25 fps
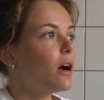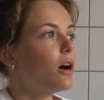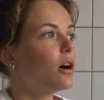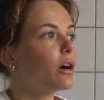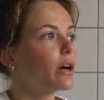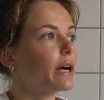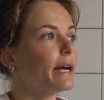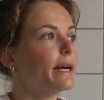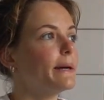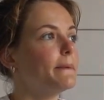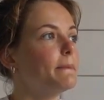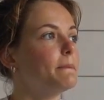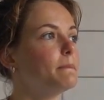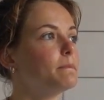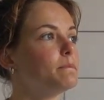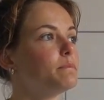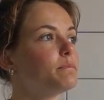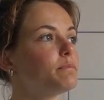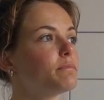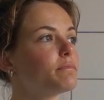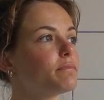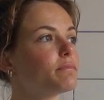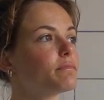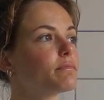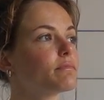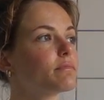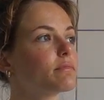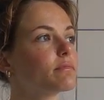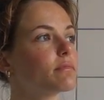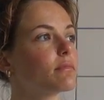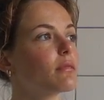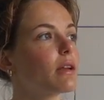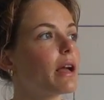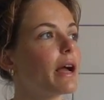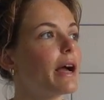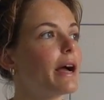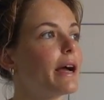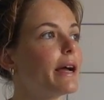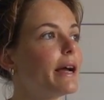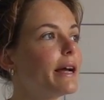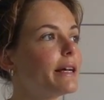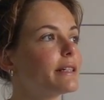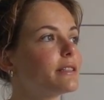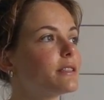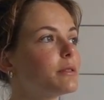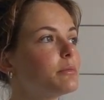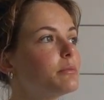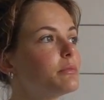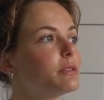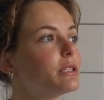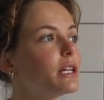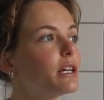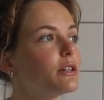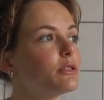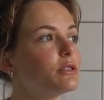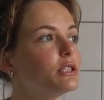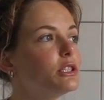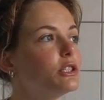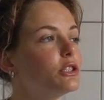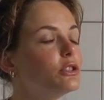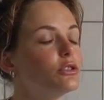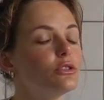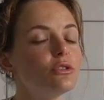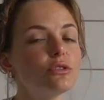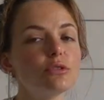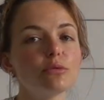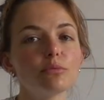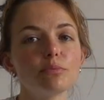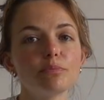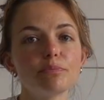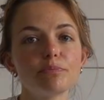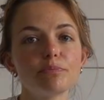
Okay, I had some celery juice.